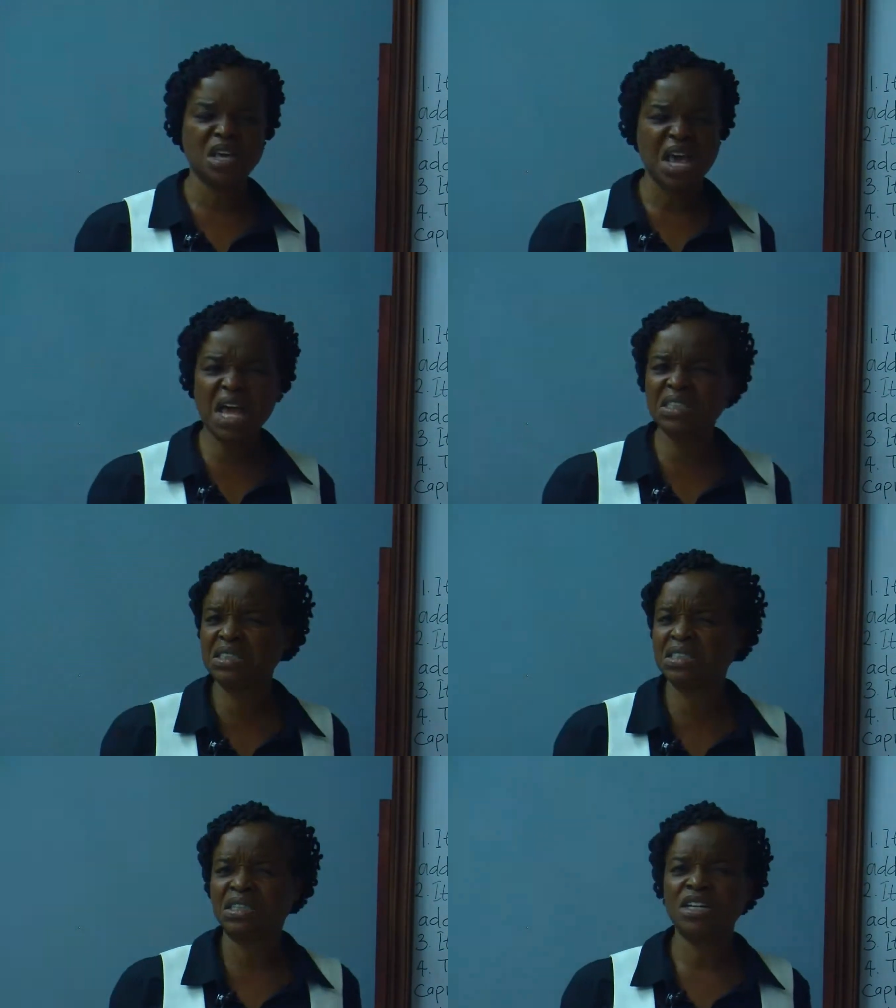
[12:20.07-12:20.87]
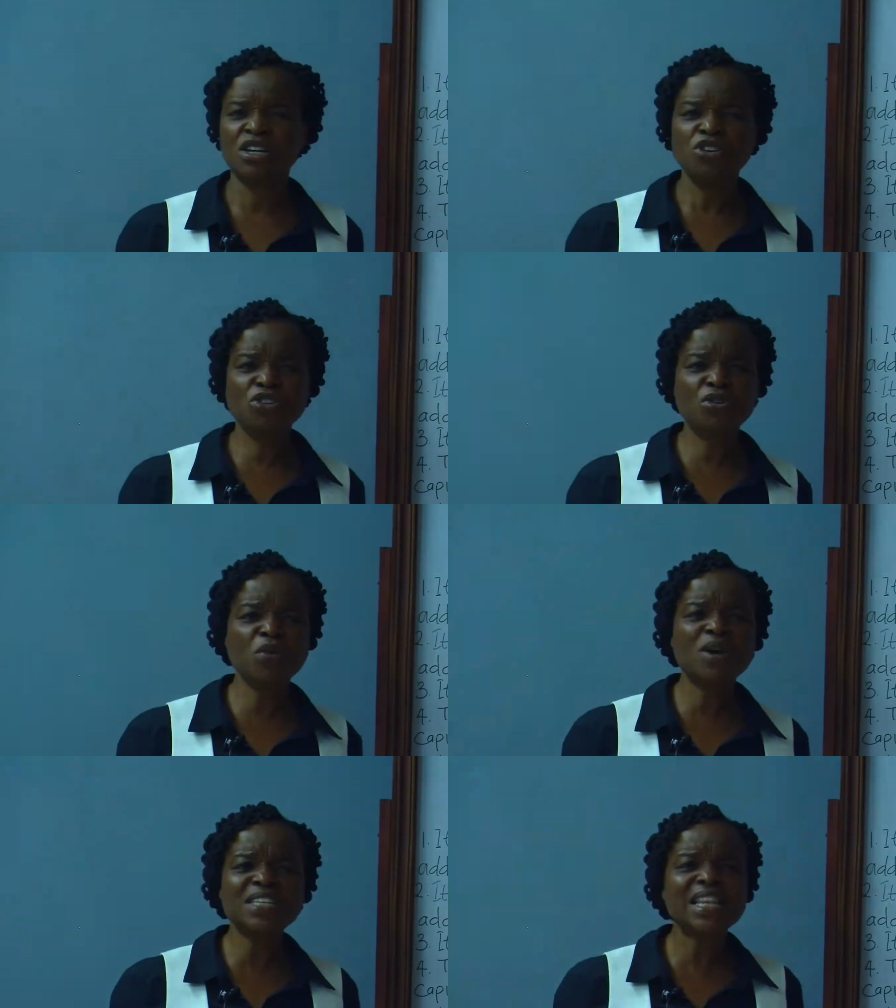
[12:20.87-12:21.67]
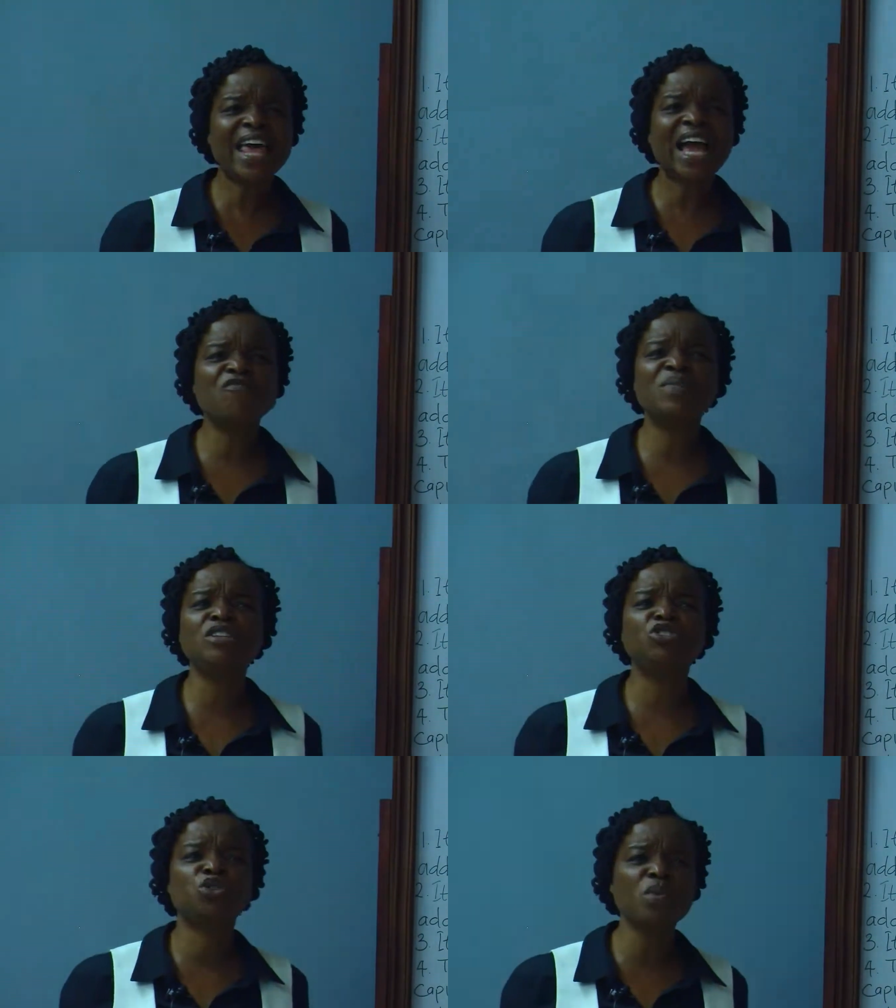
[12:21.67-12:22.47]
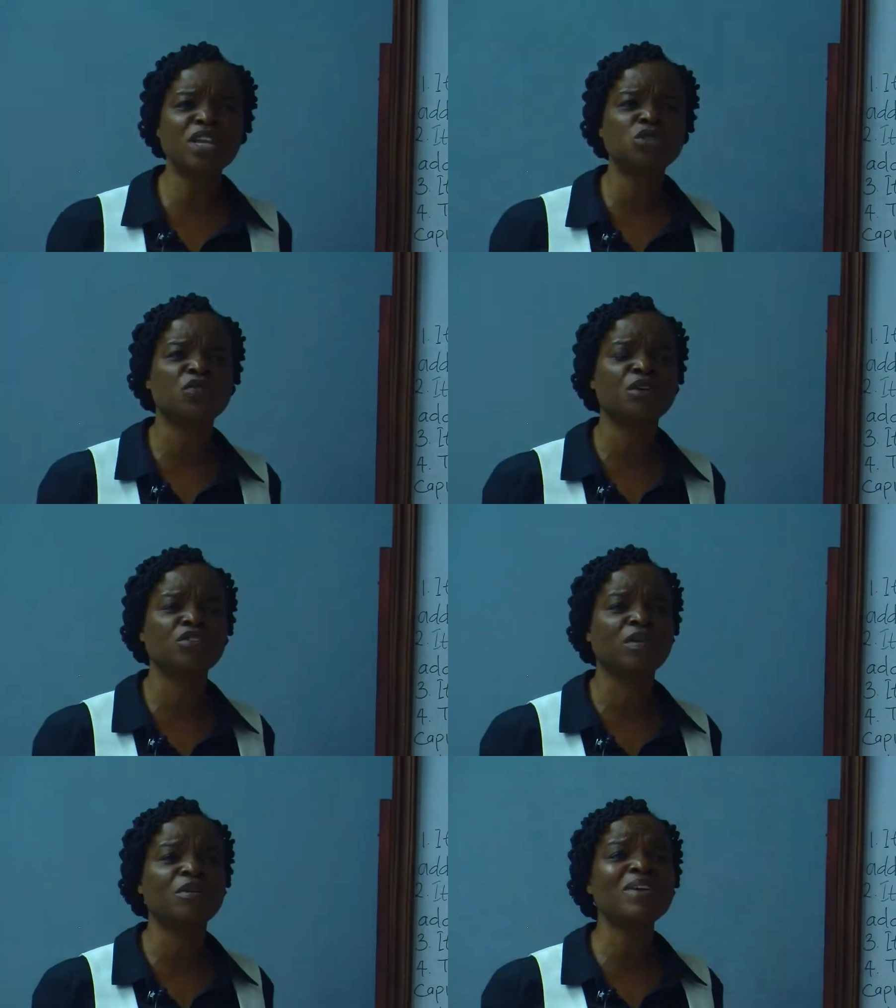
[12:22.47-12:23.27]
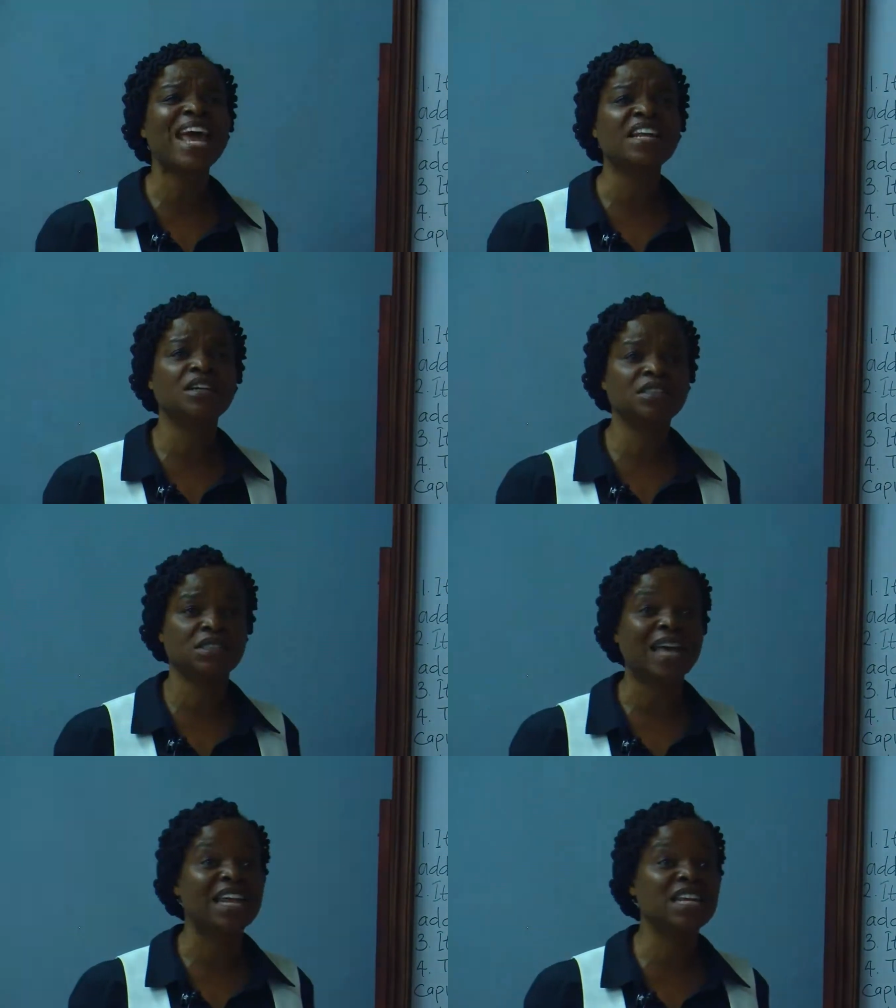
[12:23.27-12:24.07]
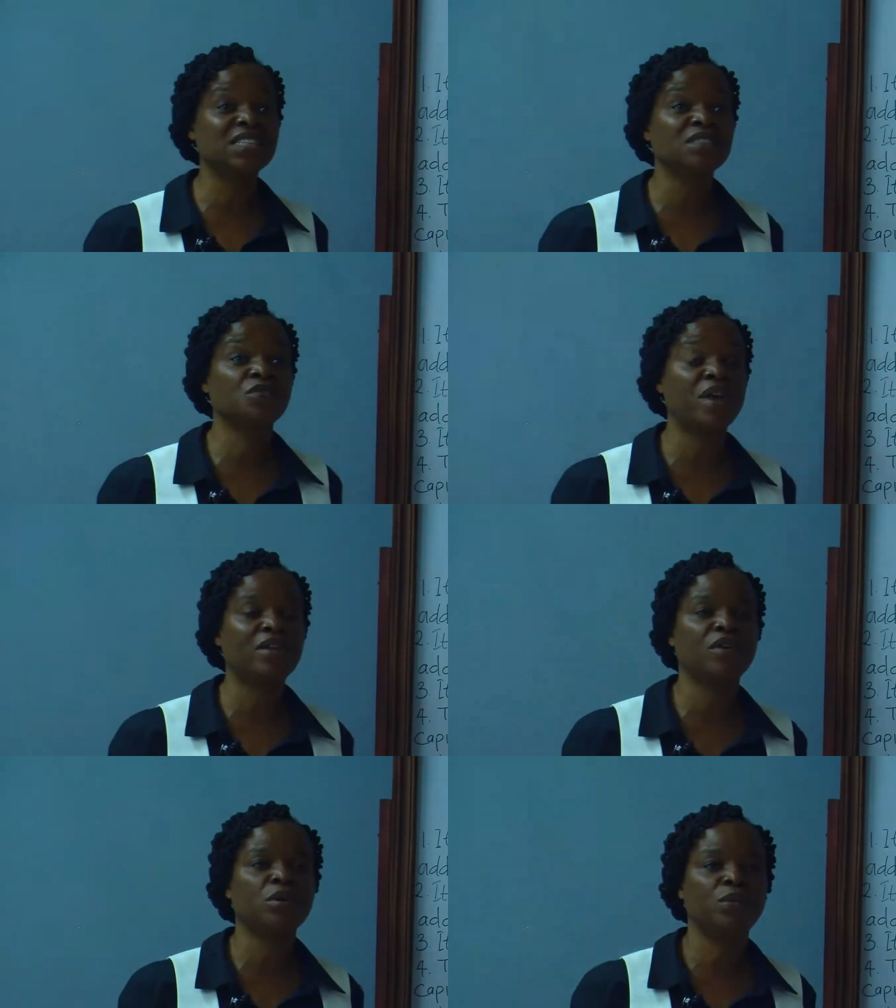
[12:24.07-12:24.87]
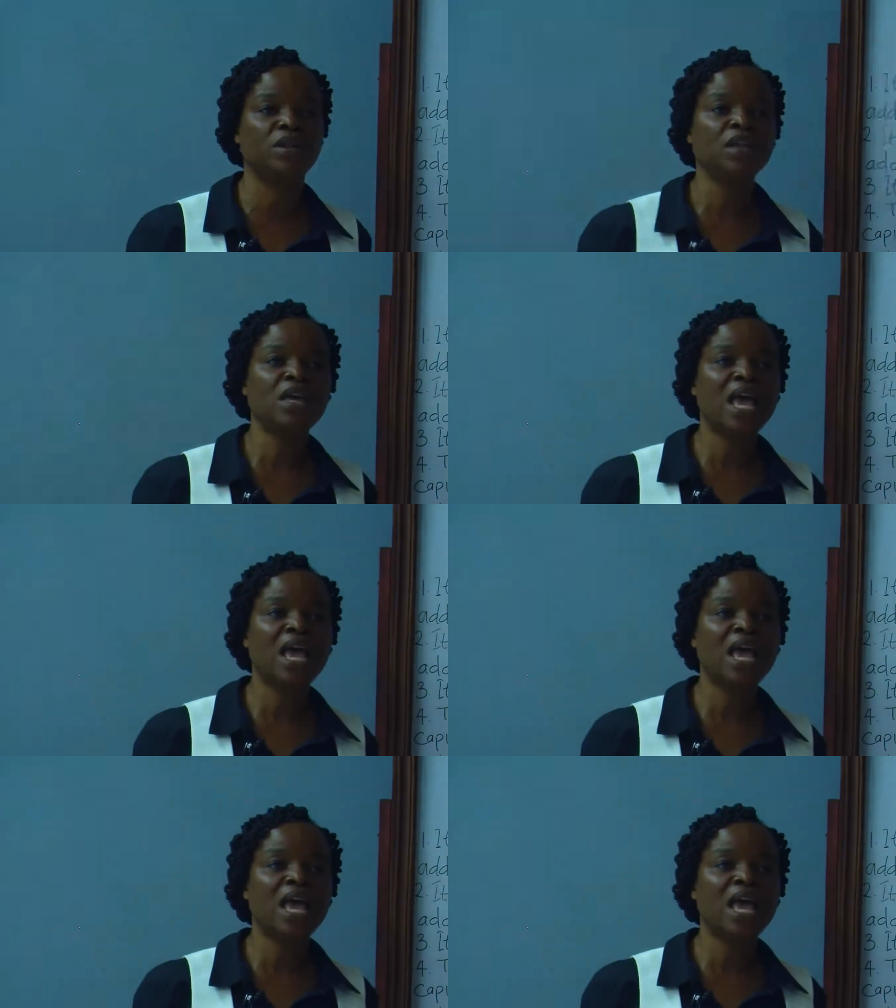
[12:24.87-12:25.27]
And you know, it wasn't like I'd been doing it over and over, but when I learned it very, very well.